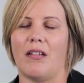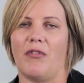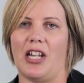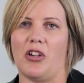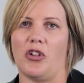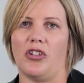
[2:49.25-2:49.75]

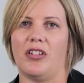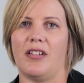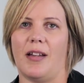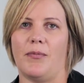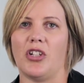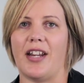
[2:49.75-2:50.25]
really good
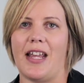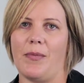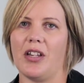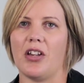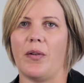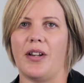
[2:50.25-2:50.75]

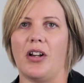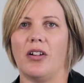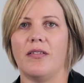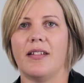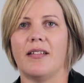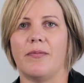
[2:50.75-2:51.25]
dynamic going
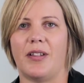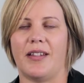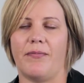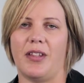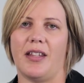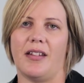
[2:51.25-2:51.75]
on
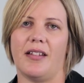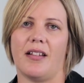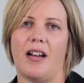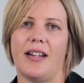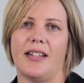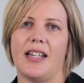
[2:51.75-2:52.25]
within the
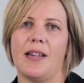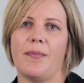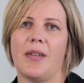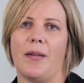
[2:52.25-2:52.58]
design team,